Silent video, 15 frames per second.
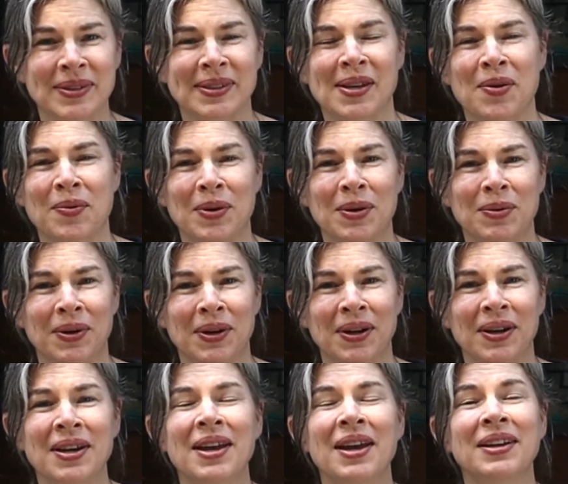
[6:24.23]
So we were
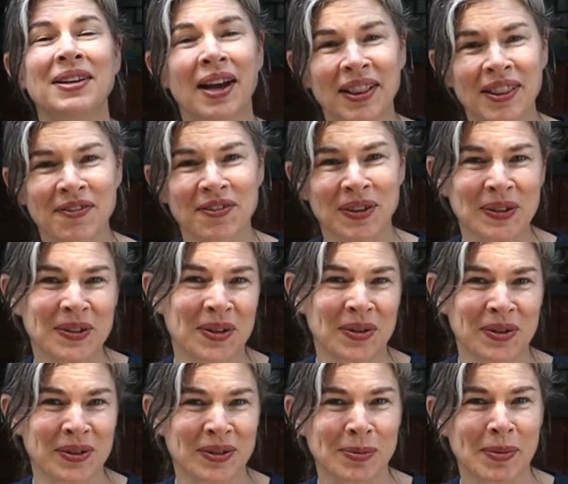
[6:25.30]
not the first
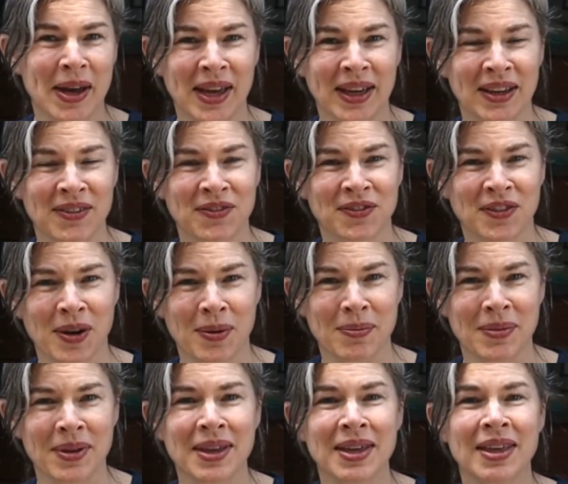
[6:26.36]
owners buying it from